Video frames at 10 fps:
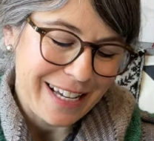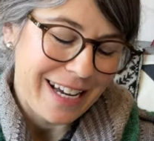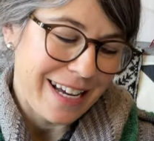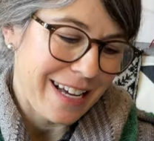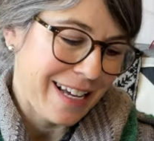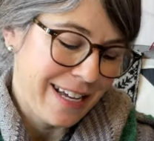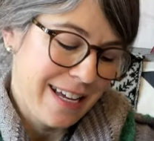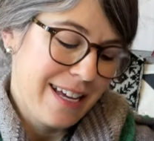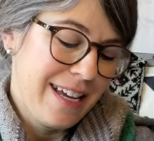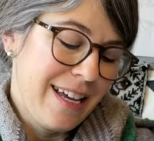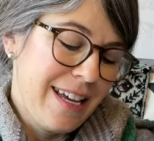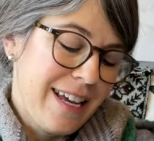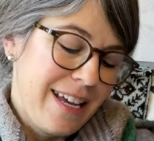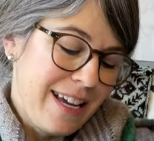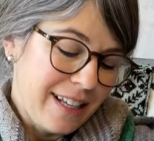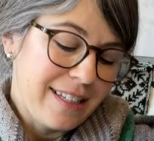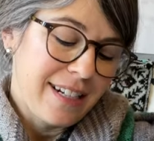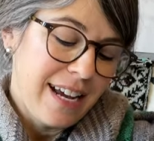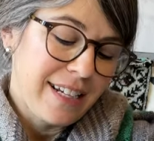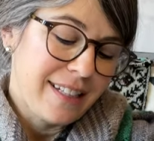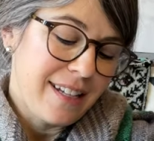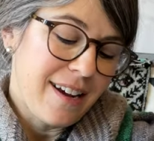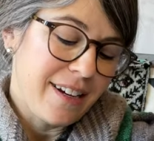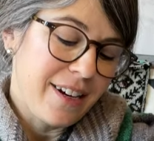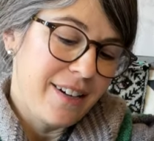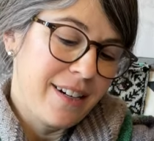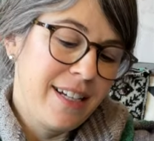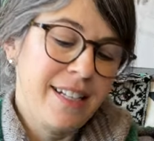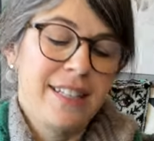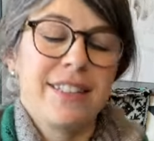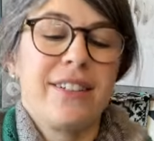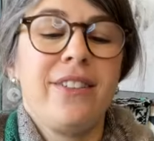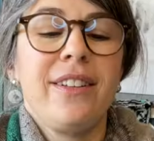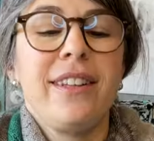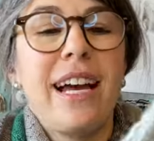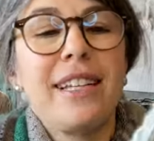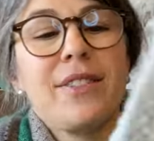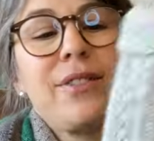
uh, it's a nice sock yarn. So it has a